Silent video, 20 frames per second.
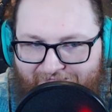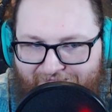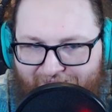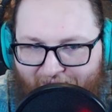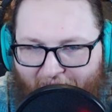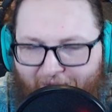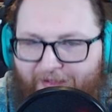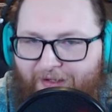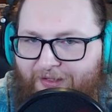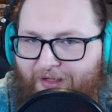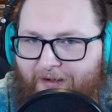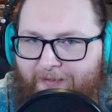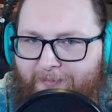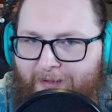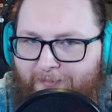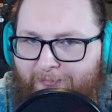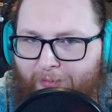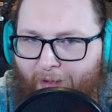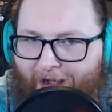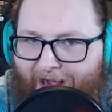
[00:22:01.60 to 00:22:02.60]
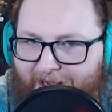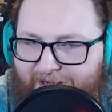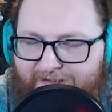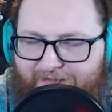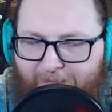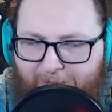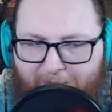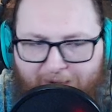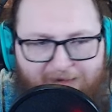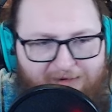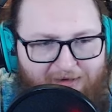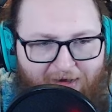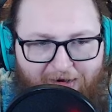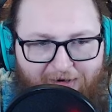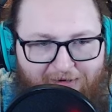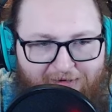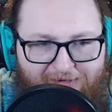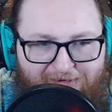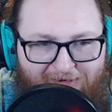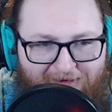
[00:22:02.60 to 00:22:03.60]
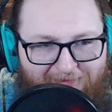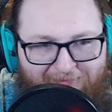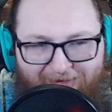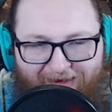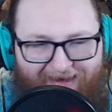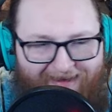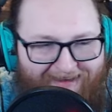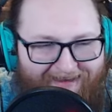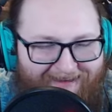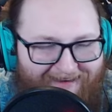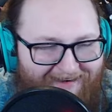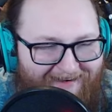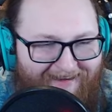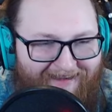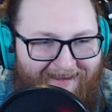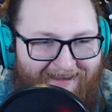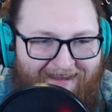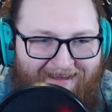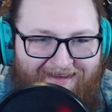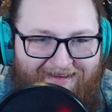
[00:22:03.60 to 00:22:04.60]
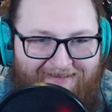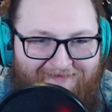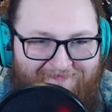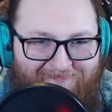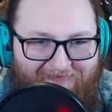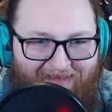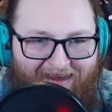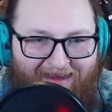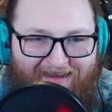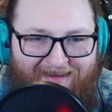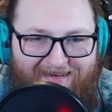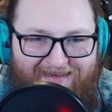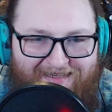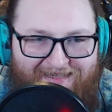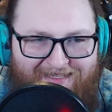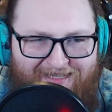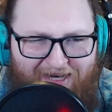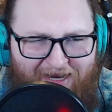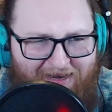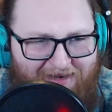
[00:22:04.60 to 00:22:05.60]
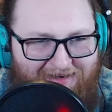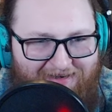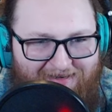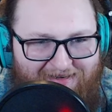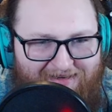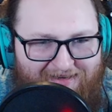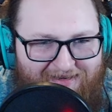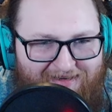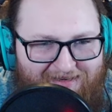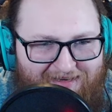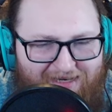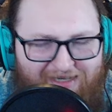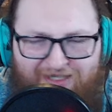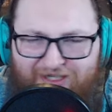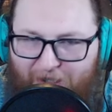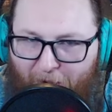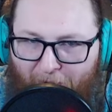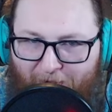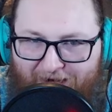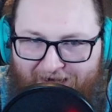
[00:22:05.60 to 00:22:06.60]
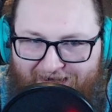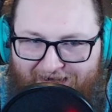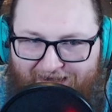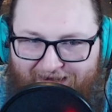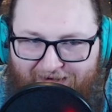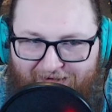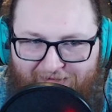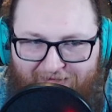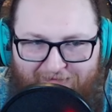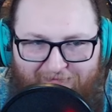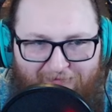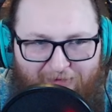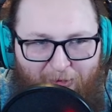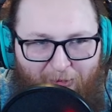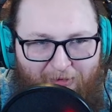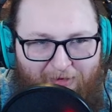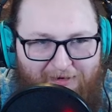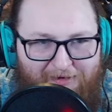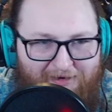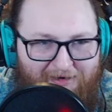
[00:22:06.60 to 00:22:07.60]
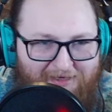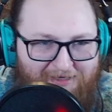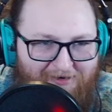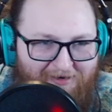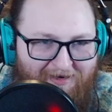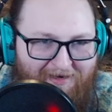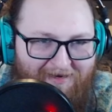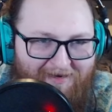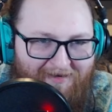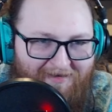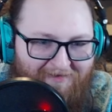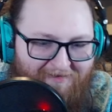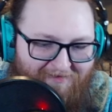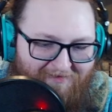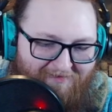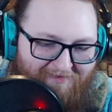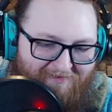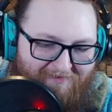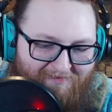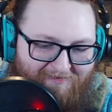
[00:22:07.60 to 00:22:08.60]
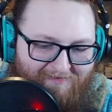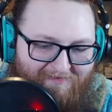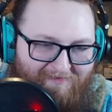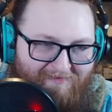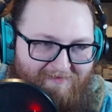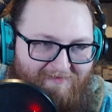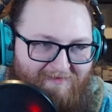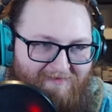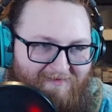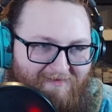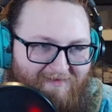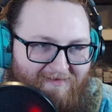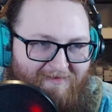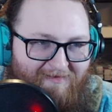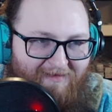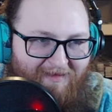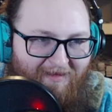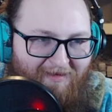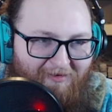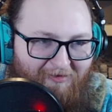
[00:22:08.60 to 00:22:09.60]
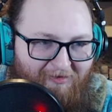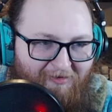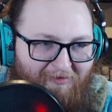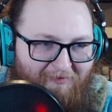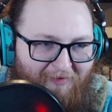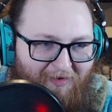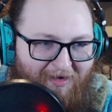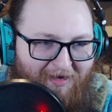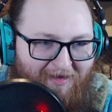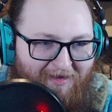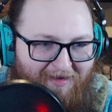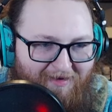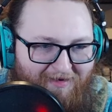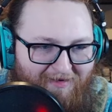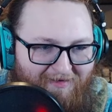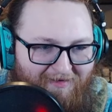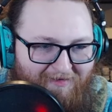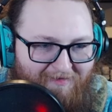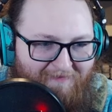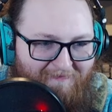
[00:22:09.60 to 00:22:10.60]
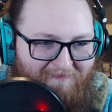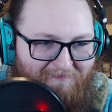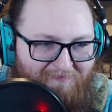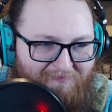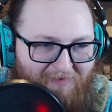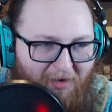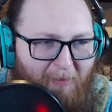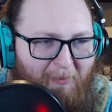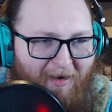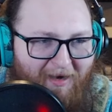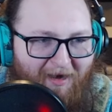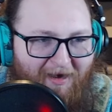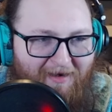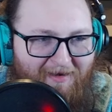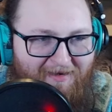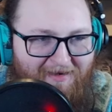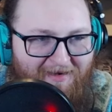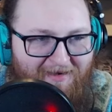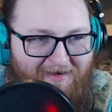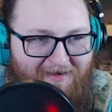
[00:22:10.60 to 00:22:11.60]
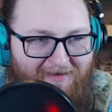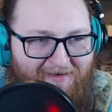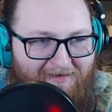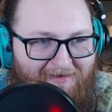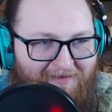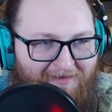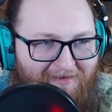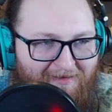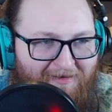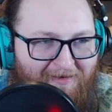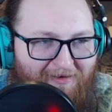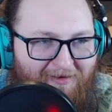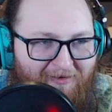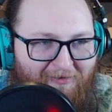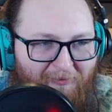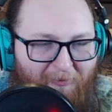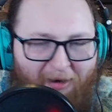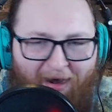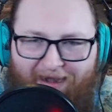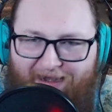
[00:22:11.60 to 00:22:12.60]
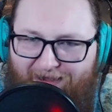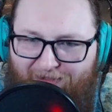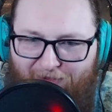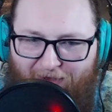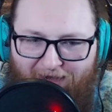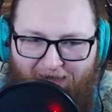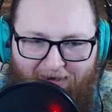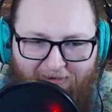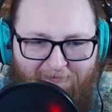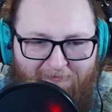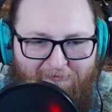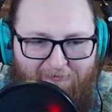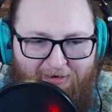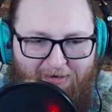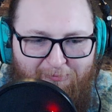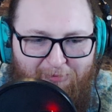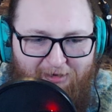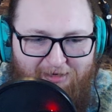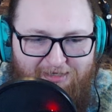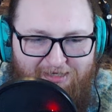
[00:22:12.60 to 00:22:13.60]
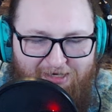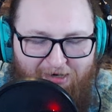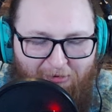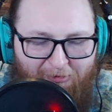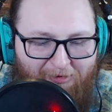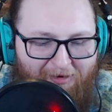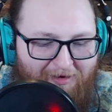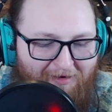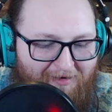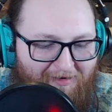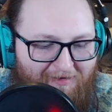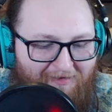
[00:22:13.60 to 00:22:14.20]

I think that'd be blasphemous, honestly. But Xian, did Shogun get a quarter century? I don't know if he did. Oh my god, he didn't. Why did they not reprint Shogun?